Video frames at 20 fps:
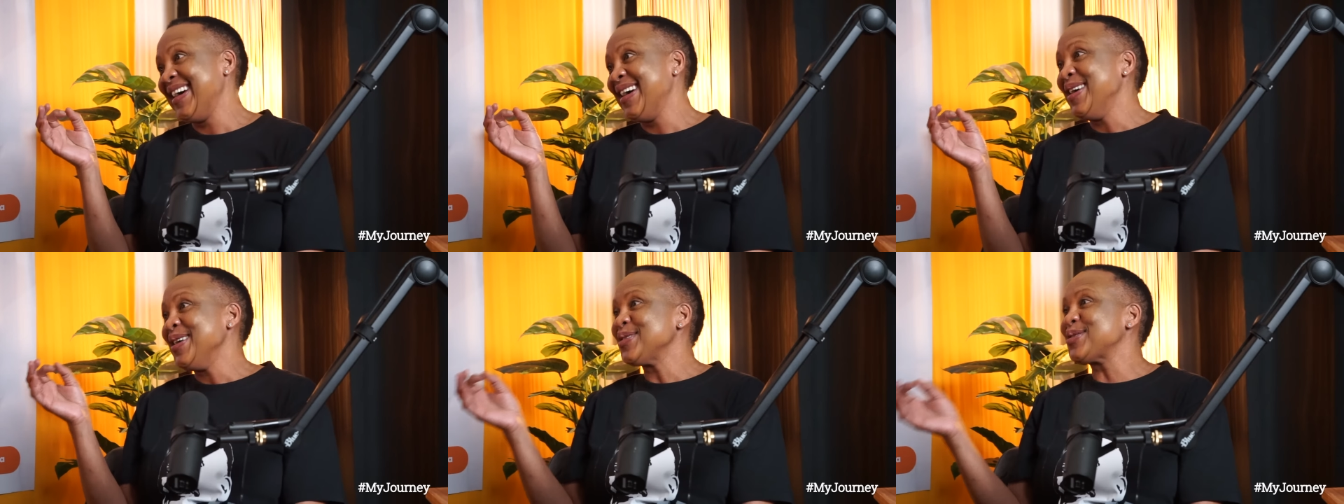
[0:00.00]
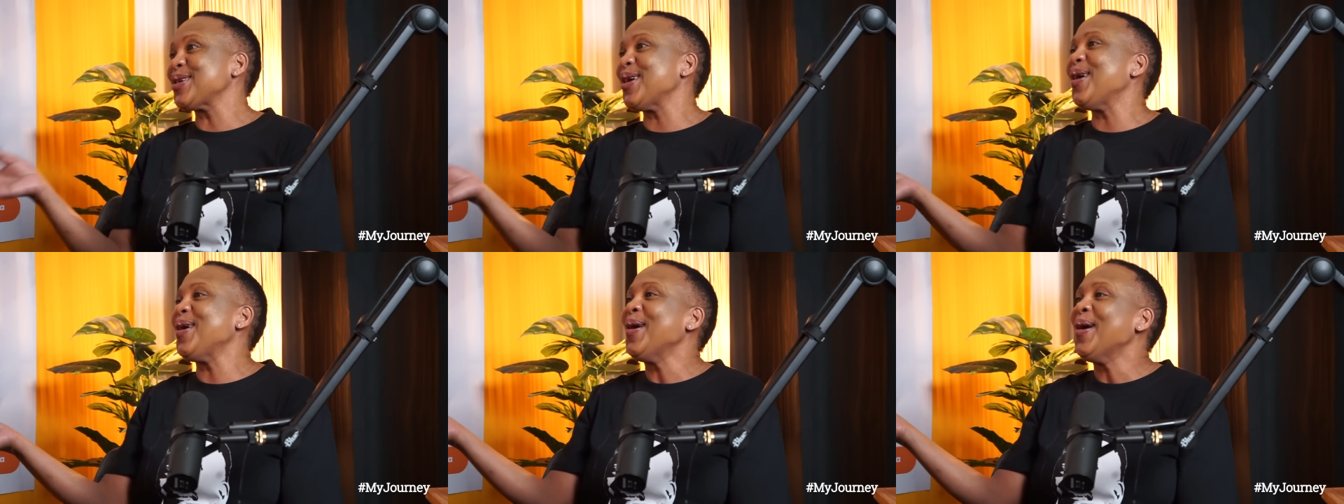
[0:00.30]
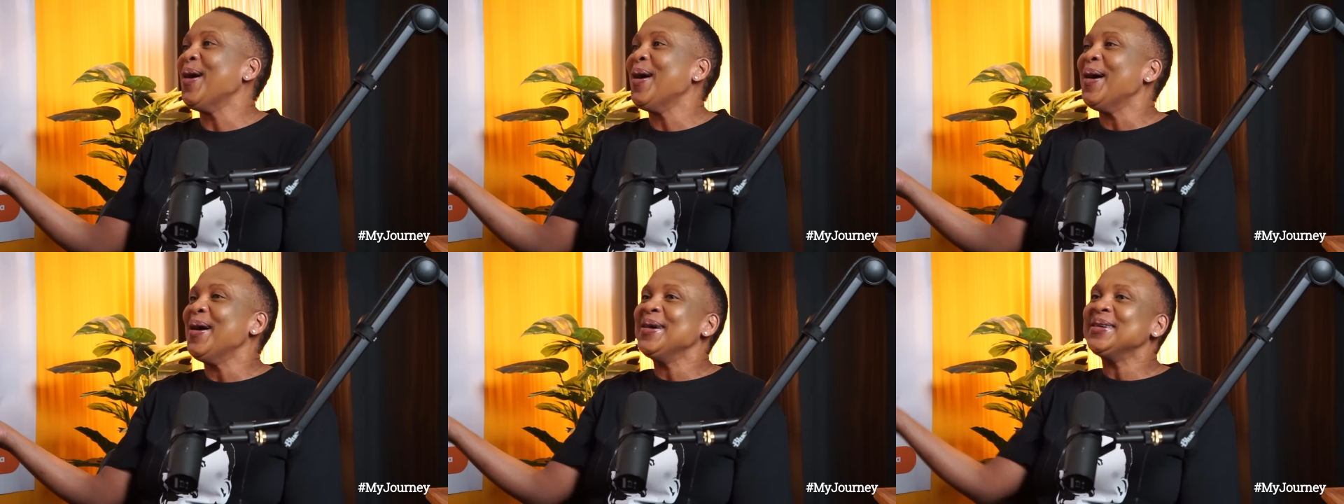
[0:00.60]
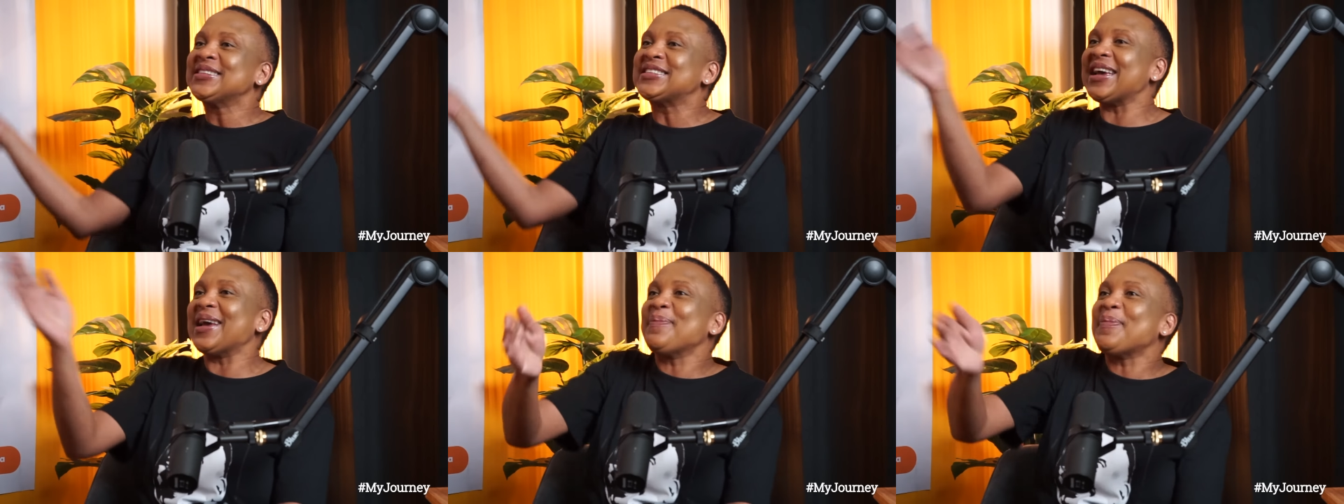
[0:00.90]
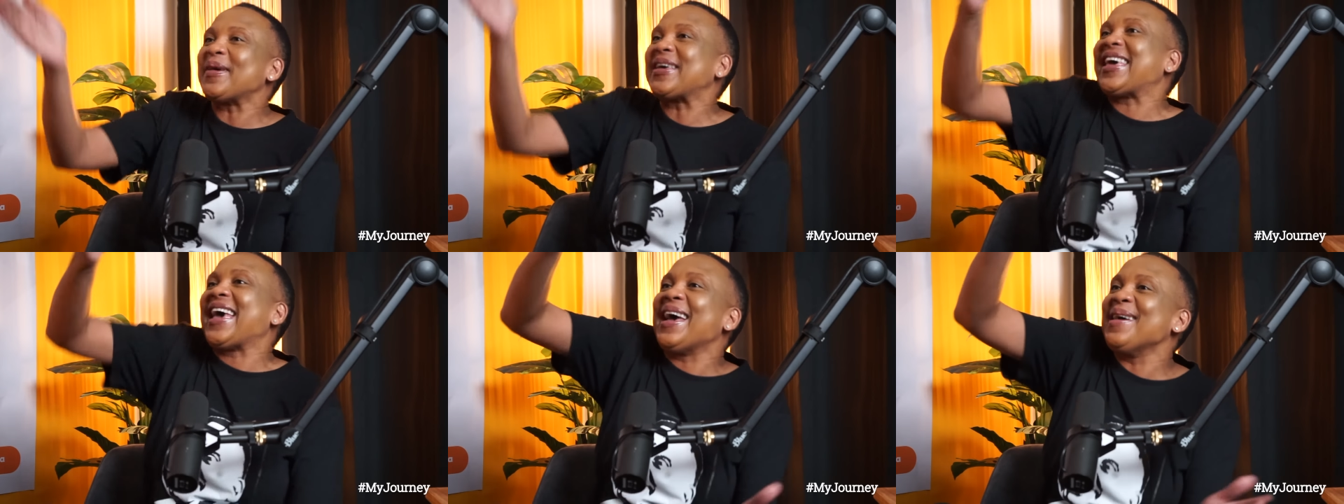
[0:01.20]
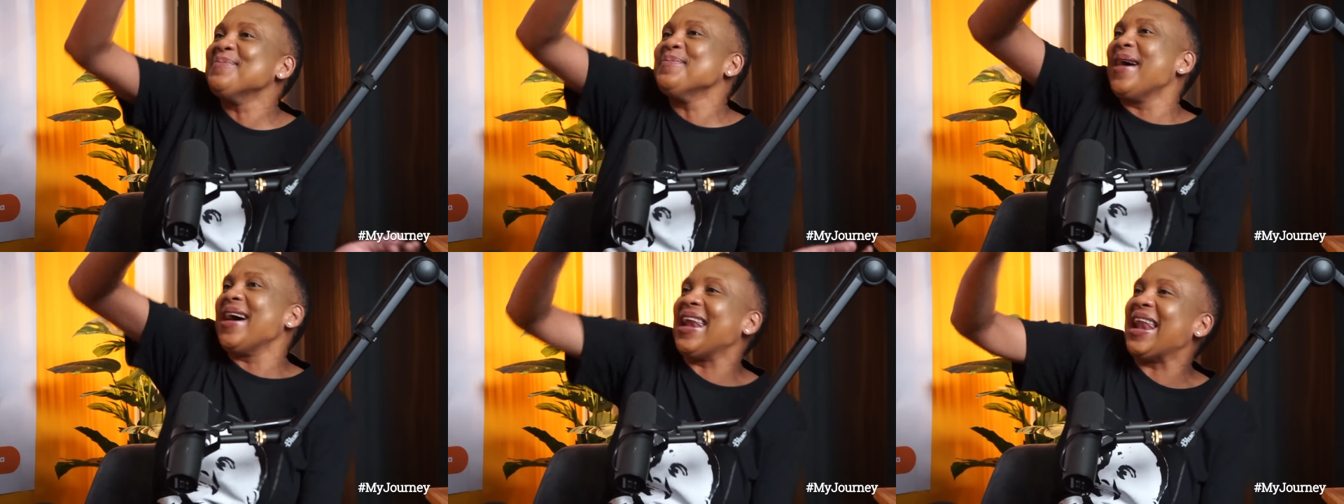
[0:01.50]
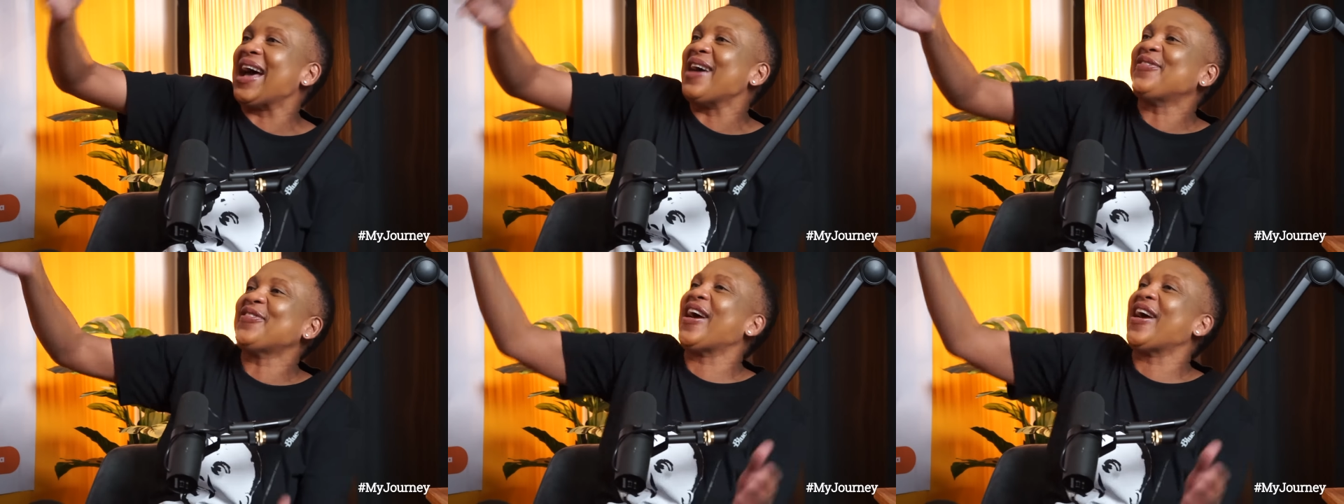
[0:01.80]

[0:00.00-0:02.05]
So she became my life.